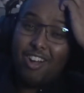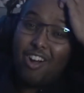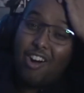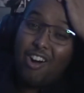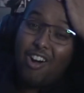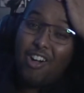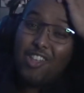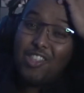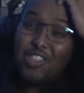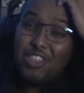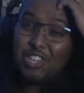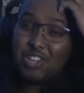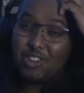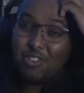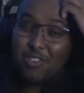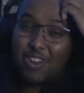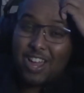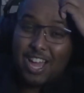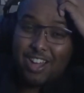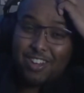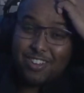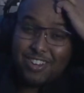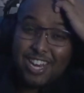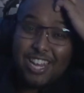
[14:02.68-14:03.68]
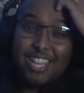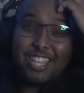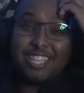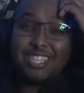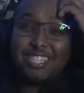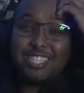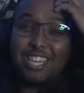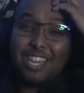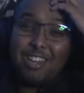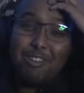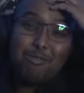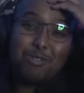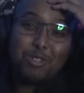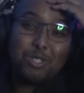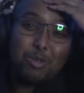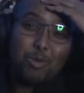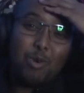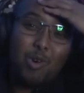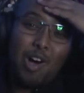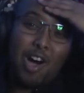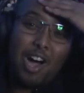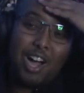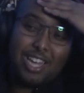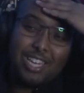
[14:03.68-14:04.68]
on the ground and this guy was
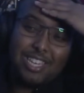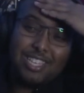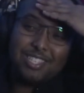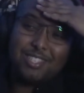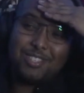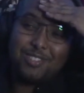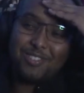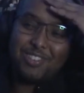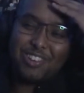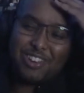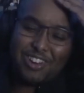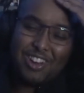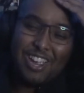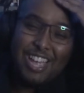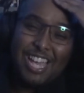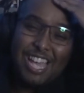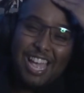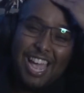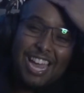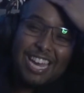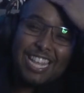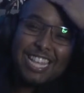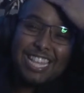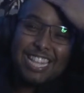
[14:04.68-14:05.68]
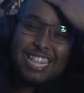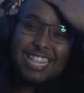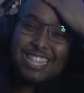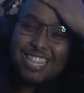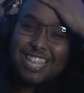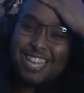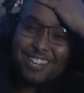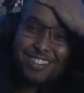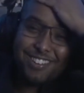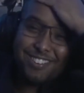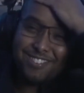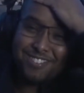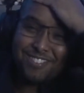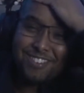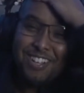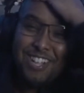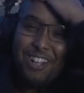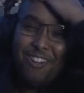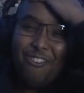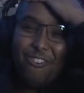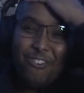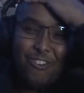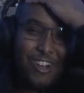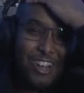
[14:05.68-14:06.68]
walking to her and he let her
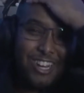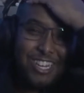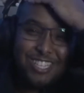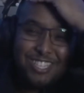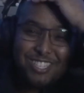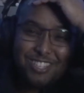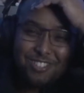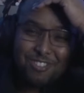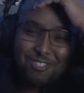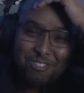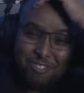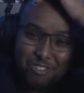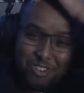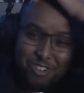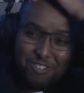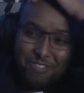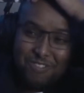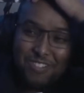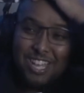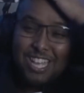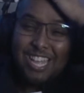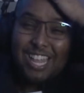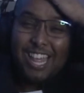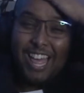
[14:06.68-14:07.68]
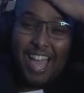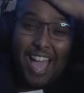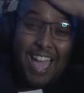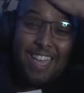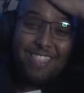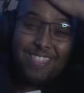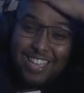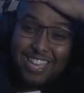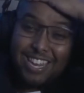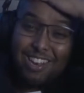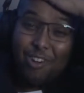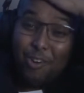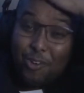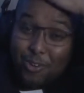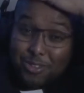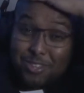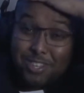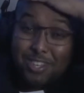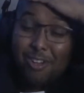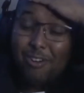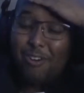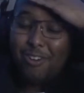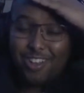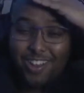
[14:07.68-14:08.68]
run into the room and then
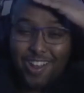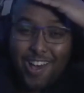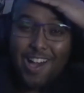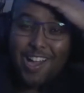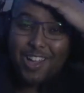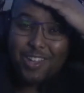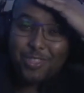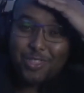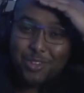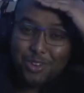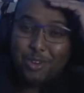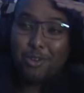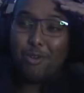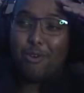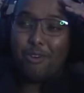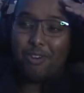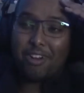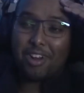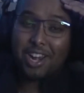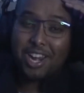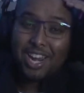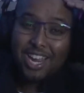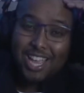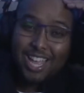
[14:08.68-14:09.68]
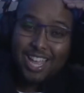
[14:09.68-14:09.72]
also lock the door.